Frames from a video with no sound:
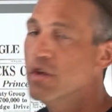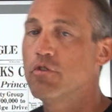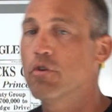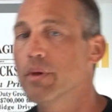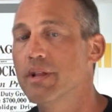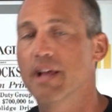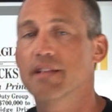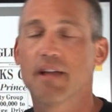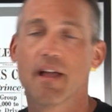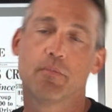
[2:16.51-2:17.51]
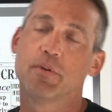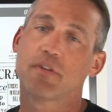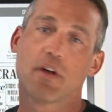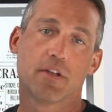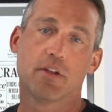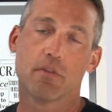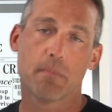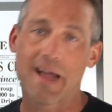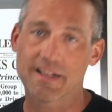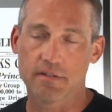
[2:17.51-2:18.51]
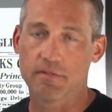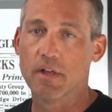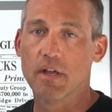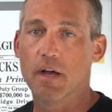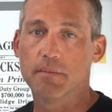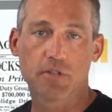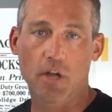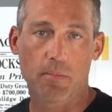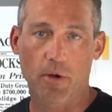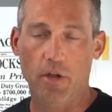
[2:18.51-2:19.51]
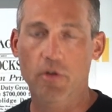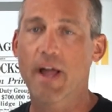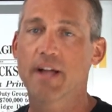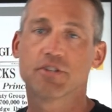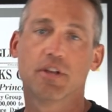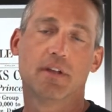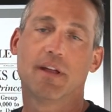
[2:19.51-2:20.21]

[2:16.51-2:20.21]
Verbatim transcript: During that time, we saw, you know, the massive stock market crash.